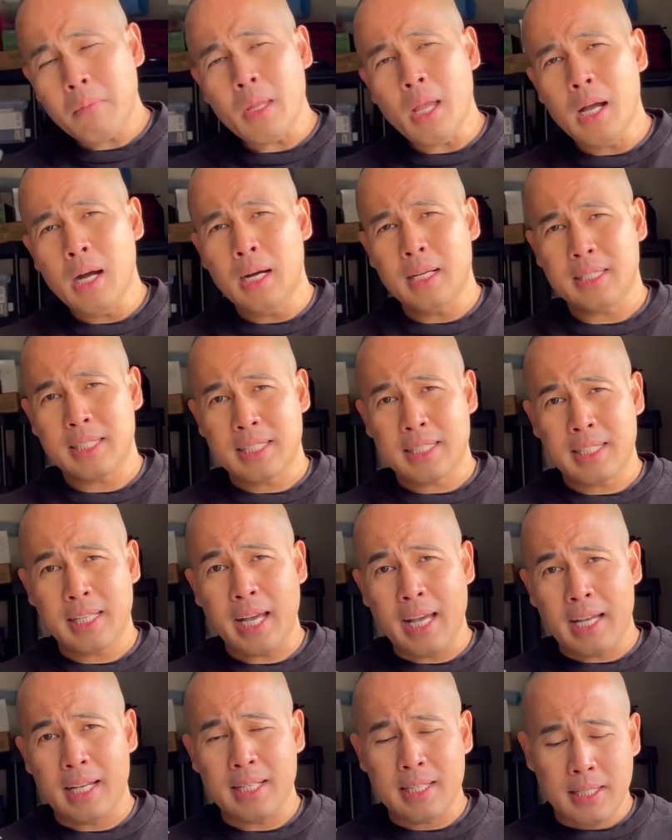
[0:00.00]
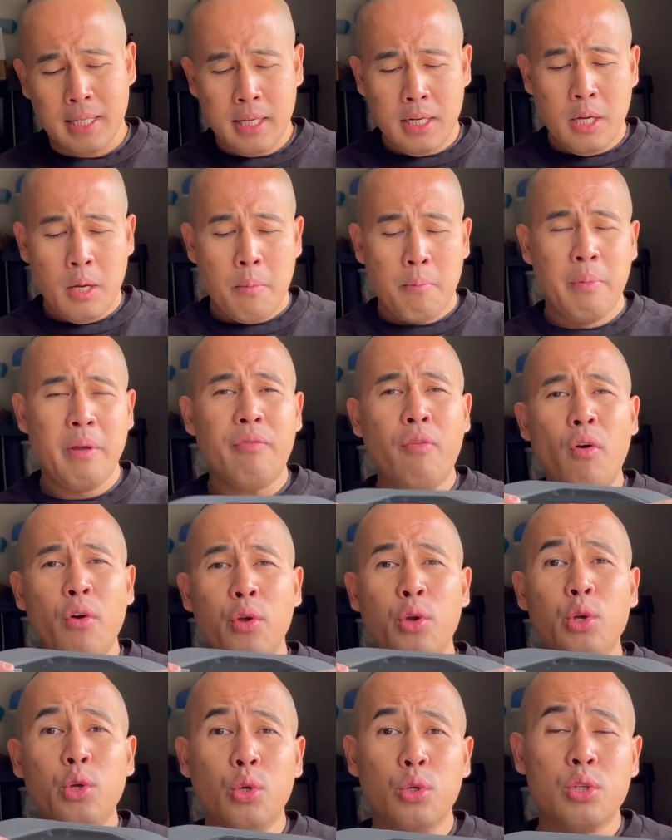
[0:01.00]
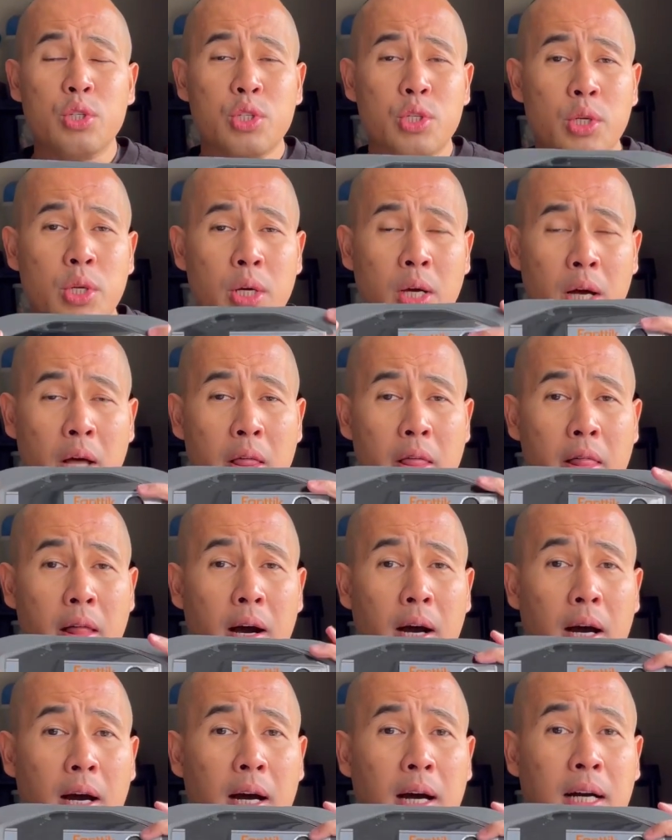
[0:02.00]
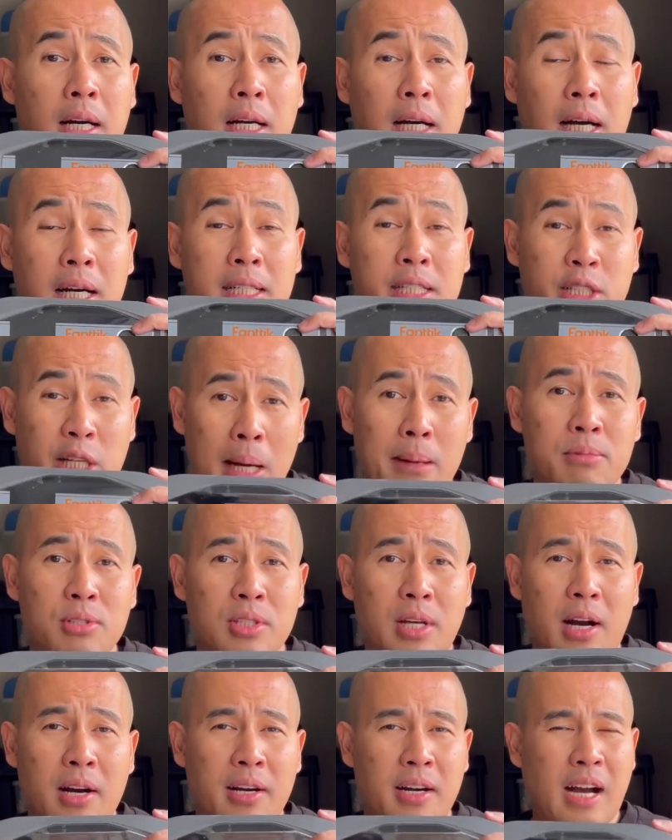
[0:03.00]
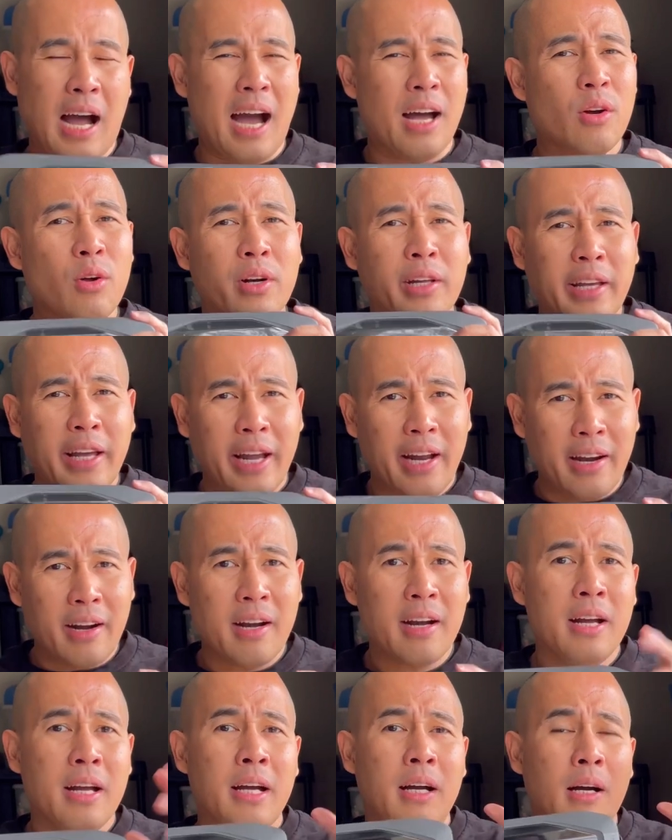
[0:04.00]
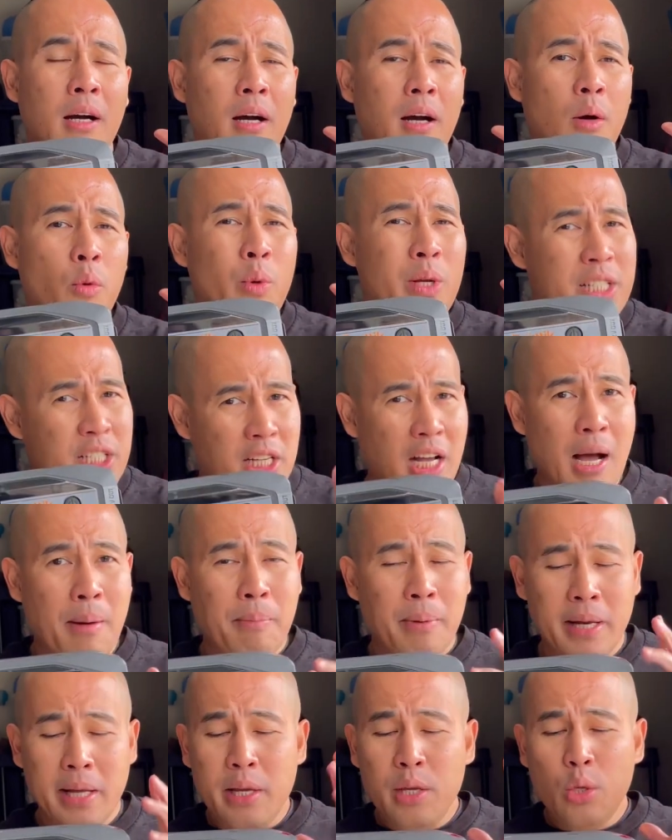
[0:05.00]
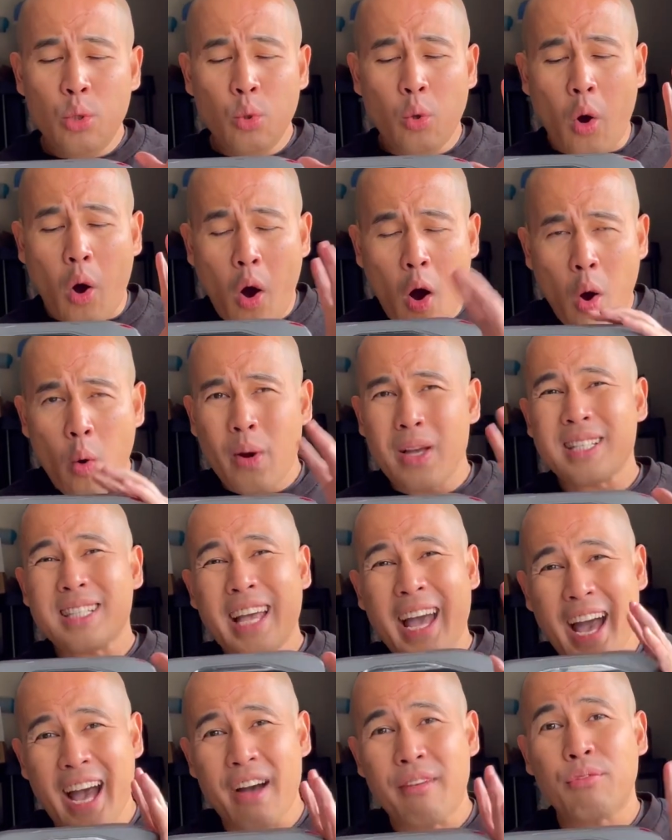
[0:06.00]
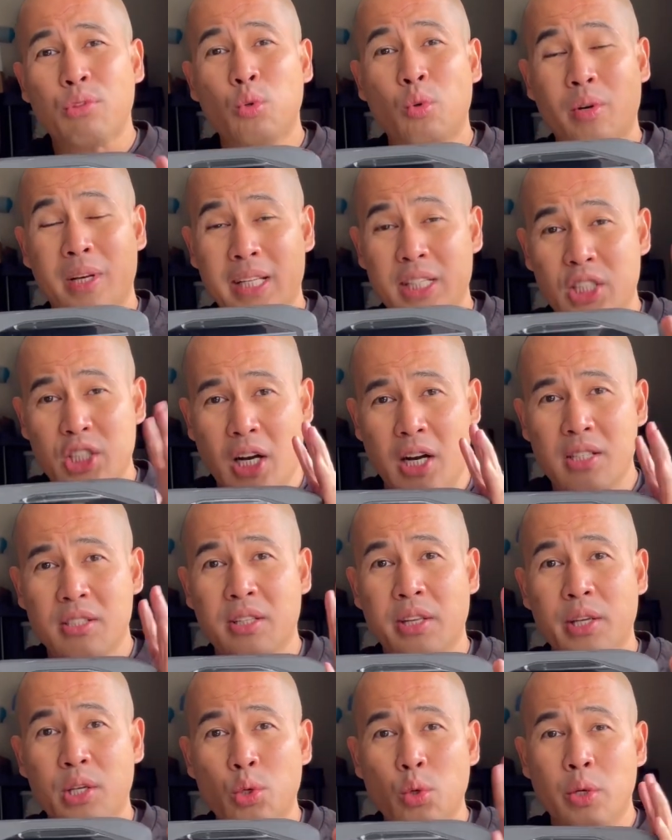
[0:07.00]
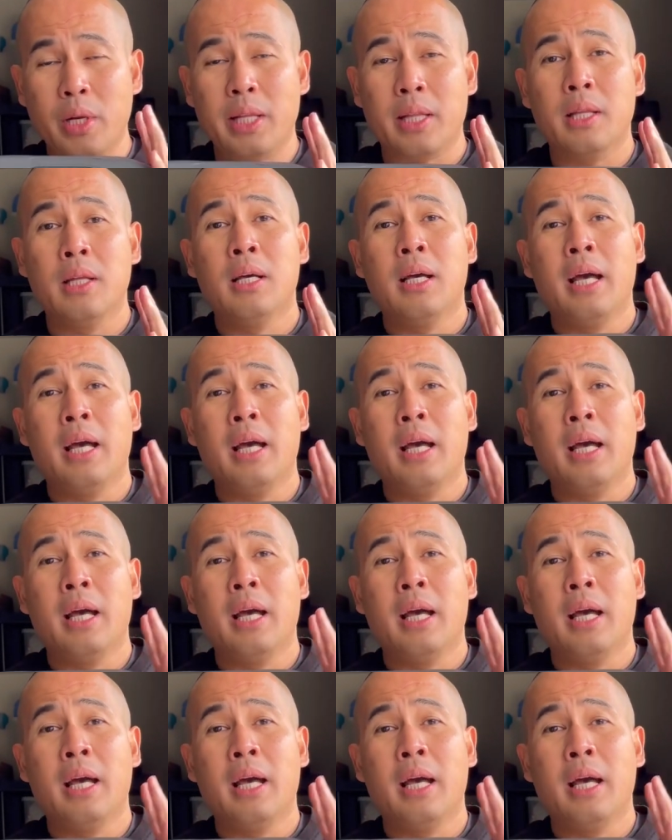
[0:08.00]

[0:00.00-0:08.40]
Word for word: uh, says, before you use uh, a jump starter, I don't care uh, which company, you always have to recharge the unit